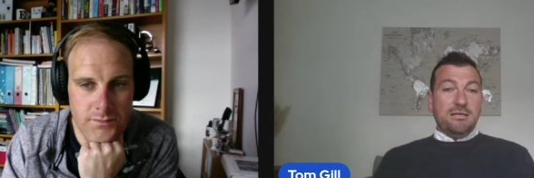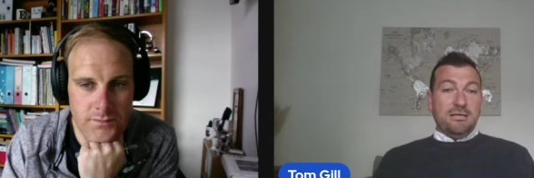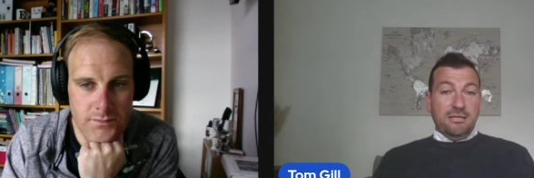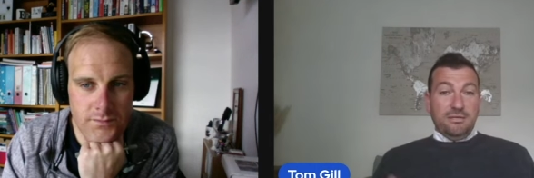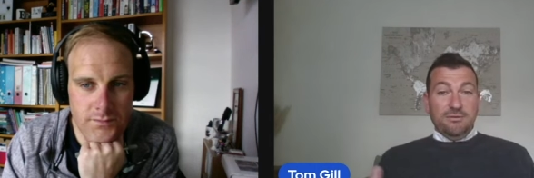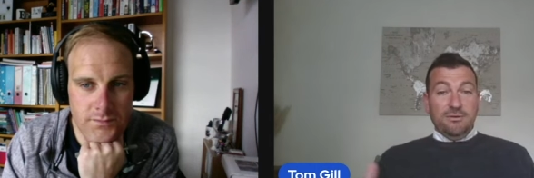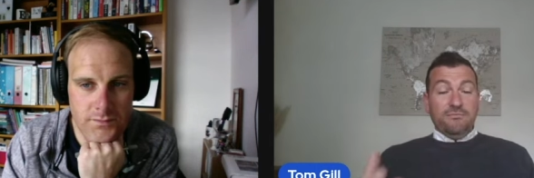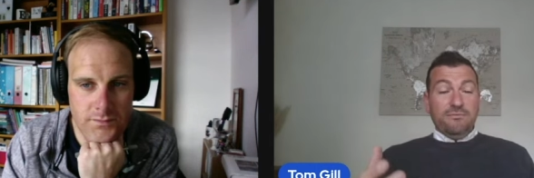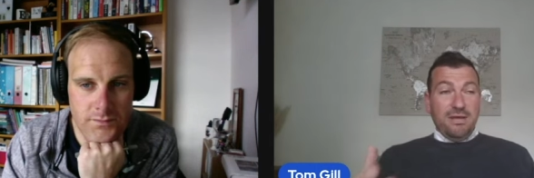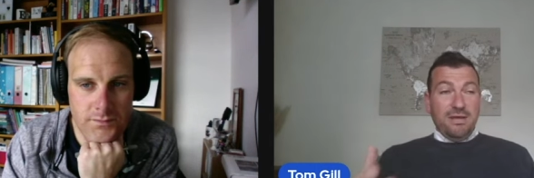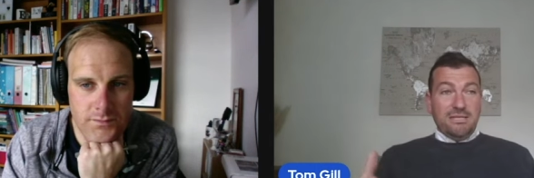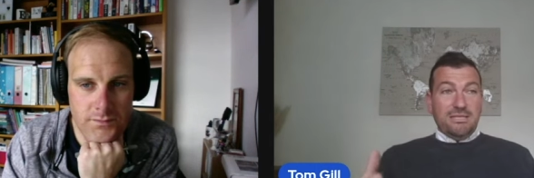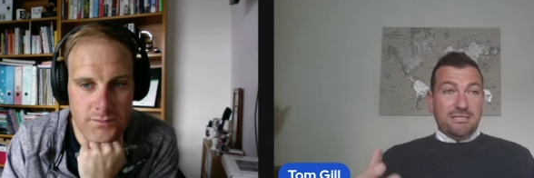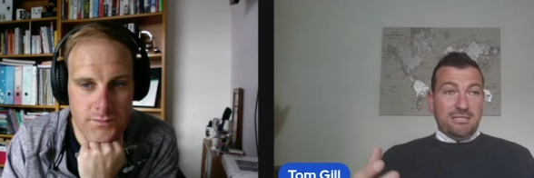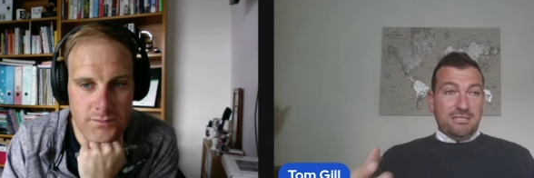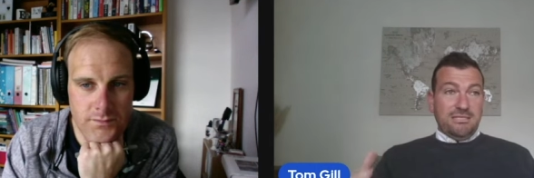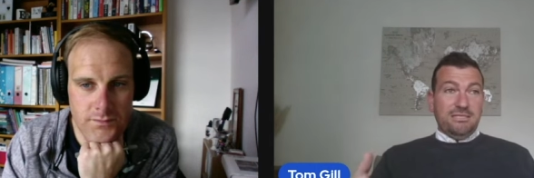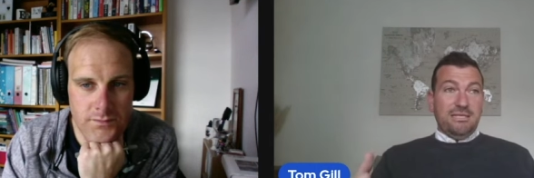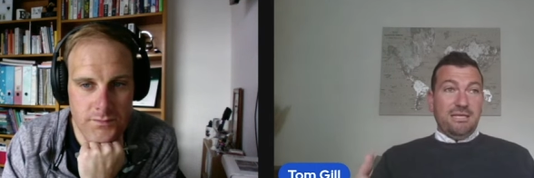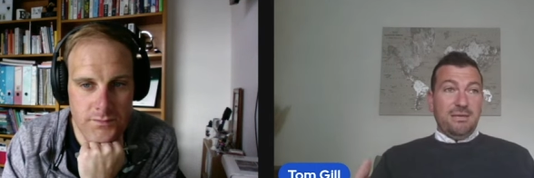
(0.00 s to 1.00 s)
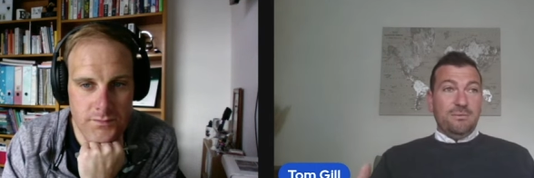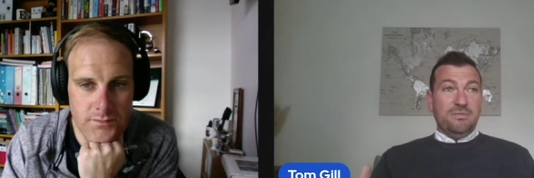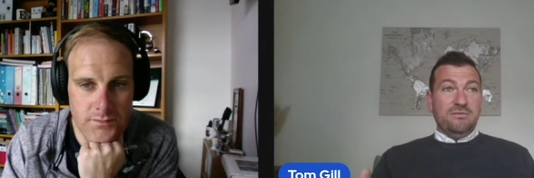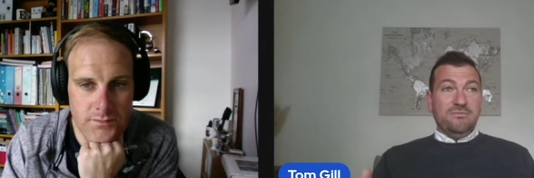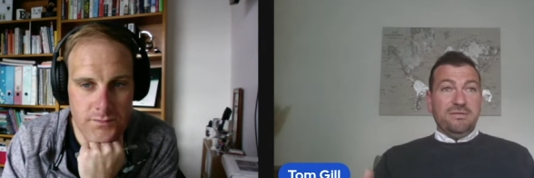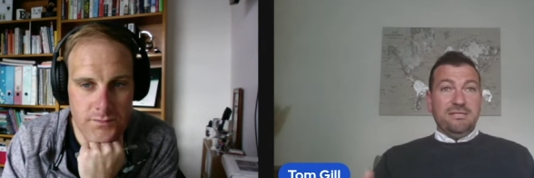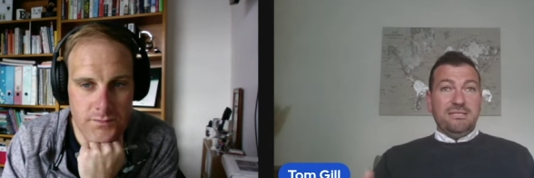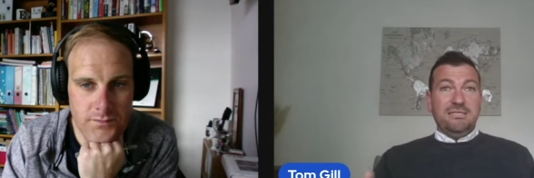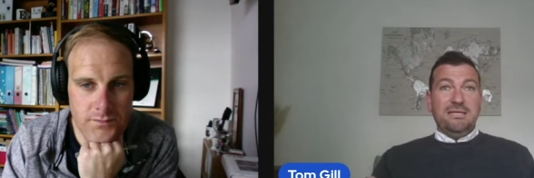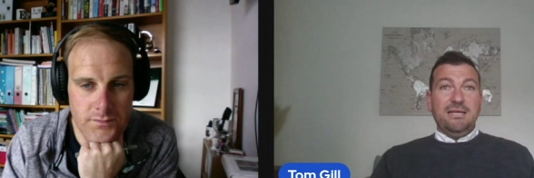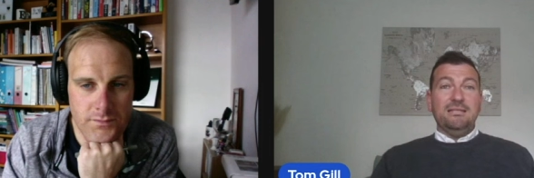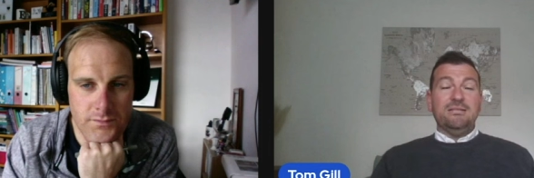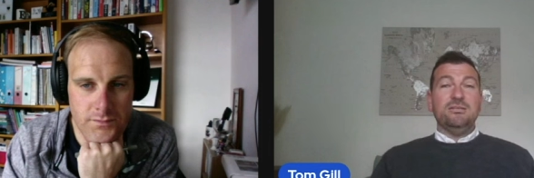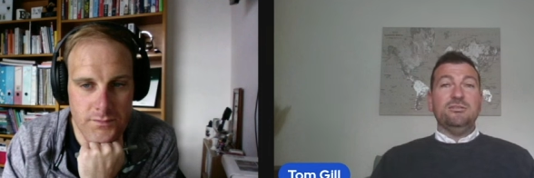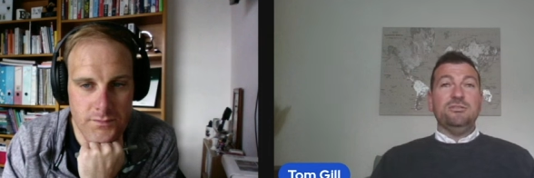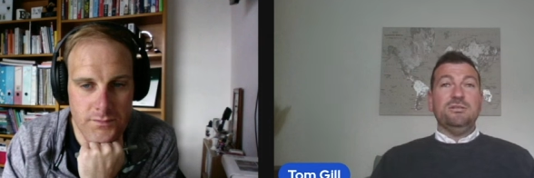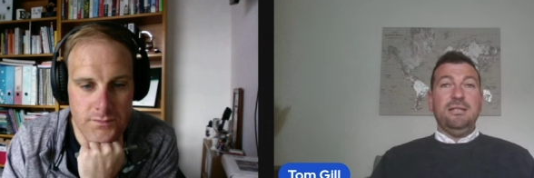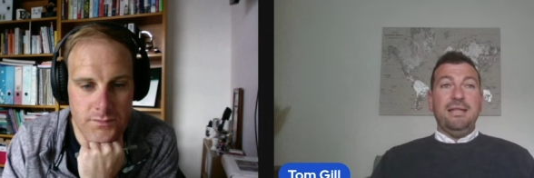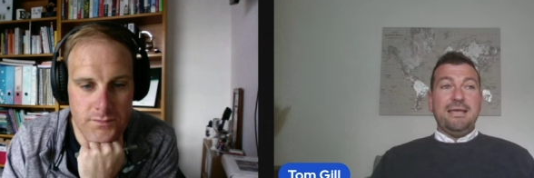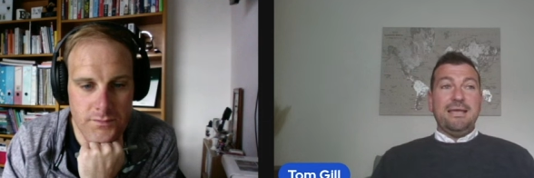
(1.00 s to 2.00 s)
Speaker 1: and you, are right, it's a statement of intent
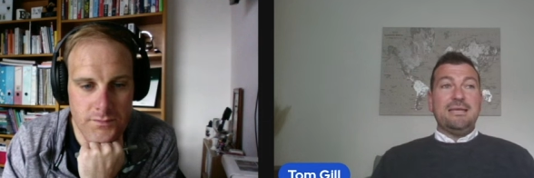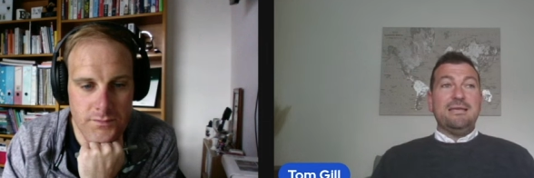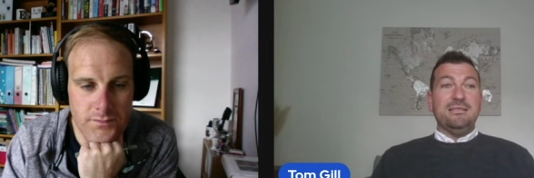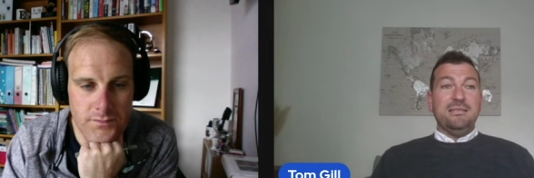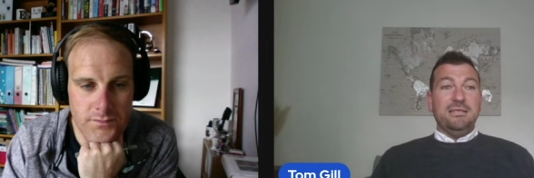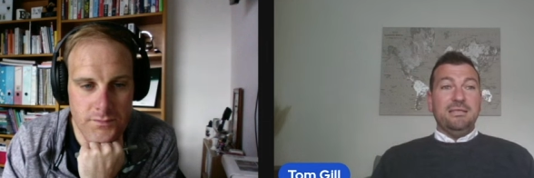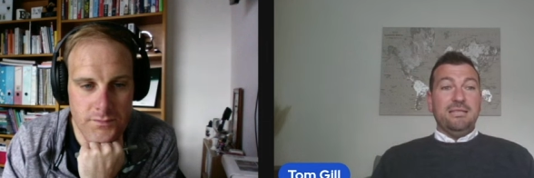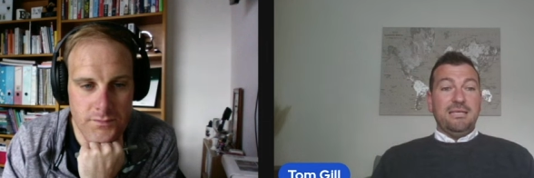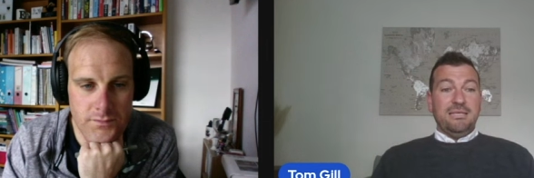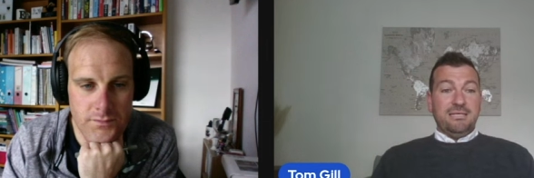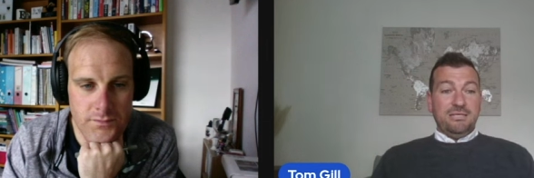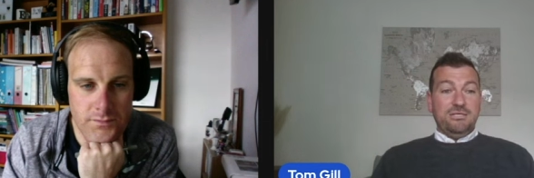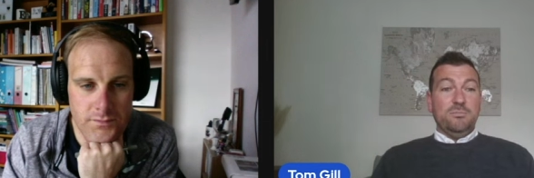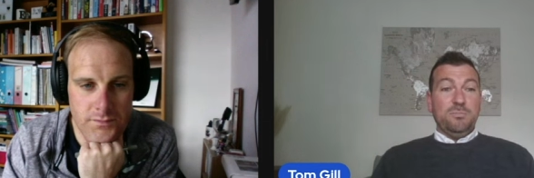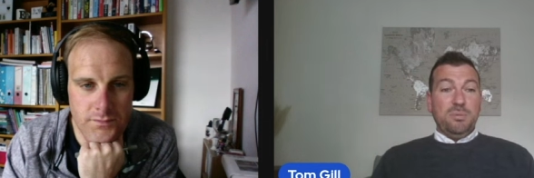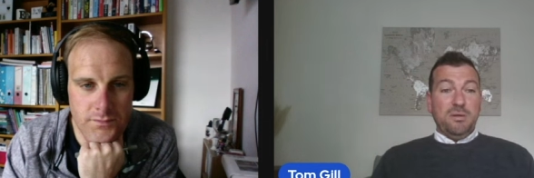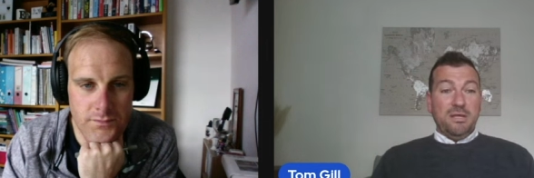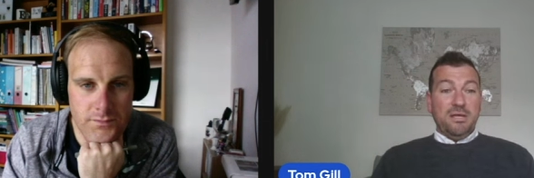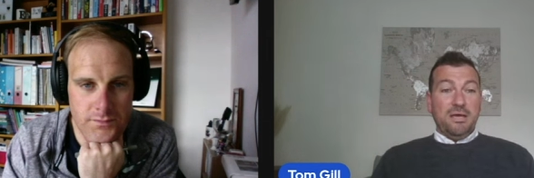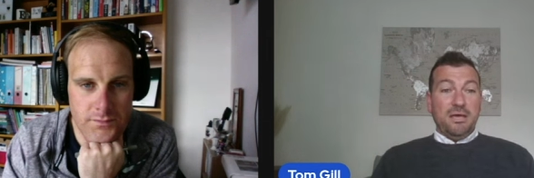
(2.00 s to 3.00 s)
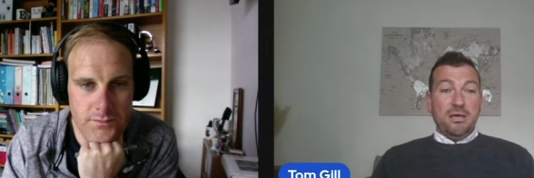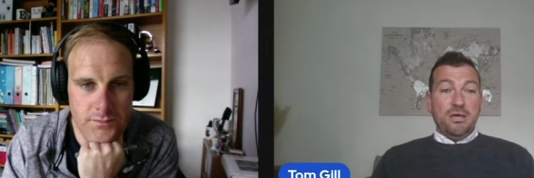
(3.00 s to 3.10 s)
because I like that this is a player